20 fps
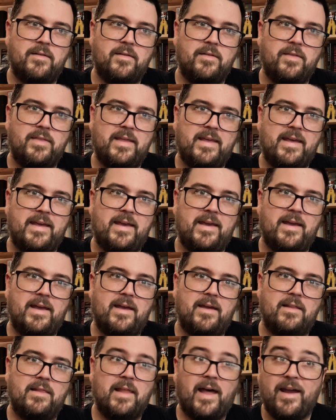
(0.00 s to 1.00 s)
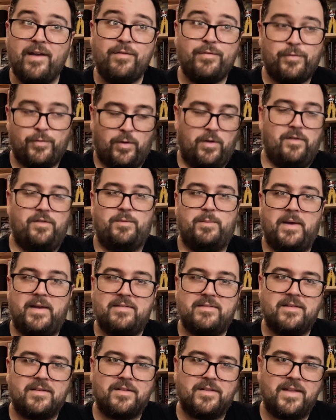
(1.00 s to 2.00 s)
the life force,
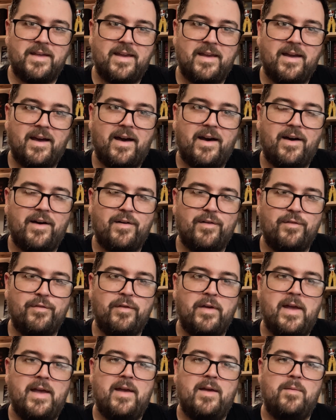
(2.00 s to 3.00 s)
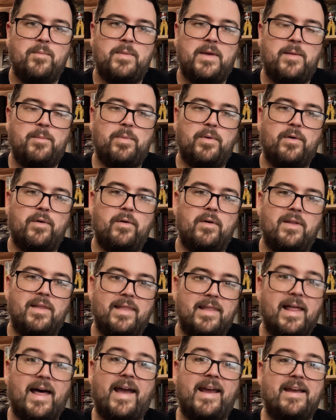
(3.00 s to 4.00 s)
basically, of people
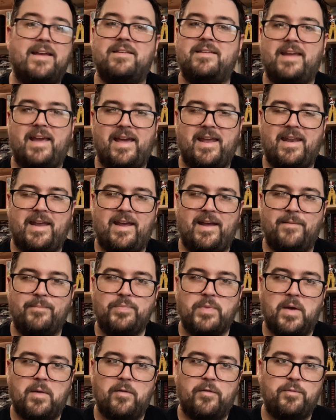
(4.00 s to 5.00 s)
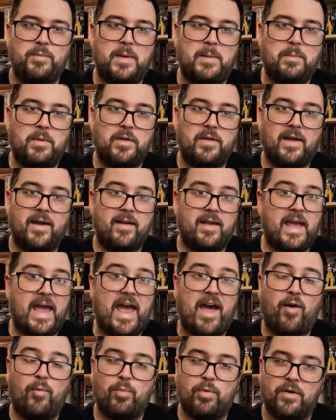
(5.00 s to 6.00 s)
like Danny, of people like
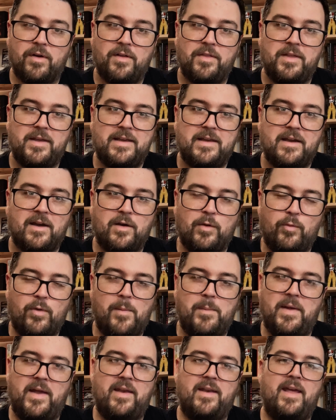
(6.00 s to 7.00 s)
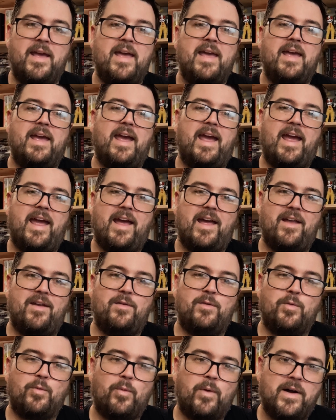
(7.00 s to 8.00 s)
Abra, the young woman.
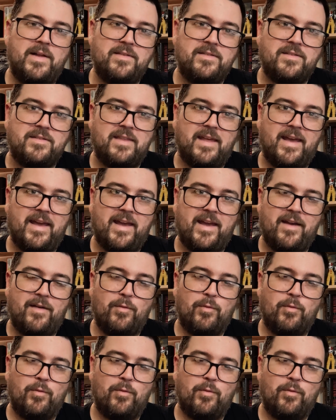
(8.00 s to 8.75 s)
And once they